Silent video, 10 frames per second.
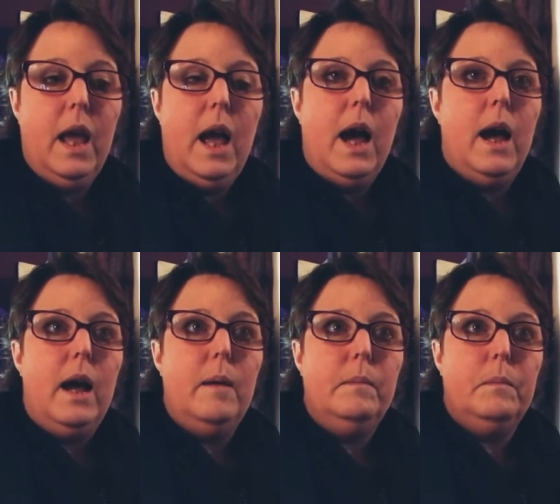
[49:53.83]

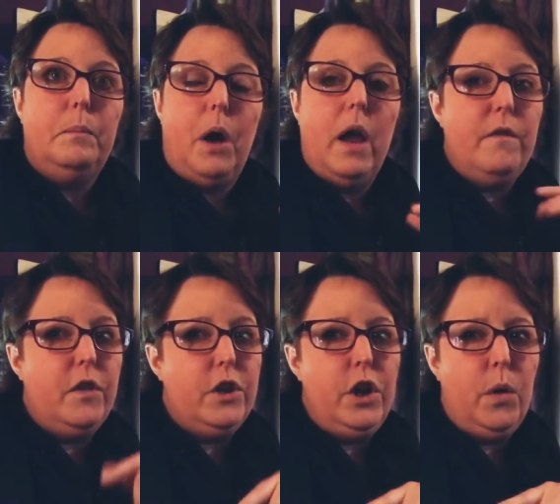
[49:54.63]
um, but if
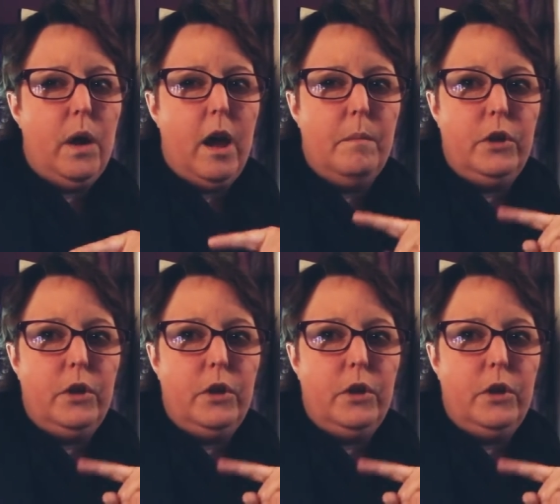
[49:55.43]
the U, um,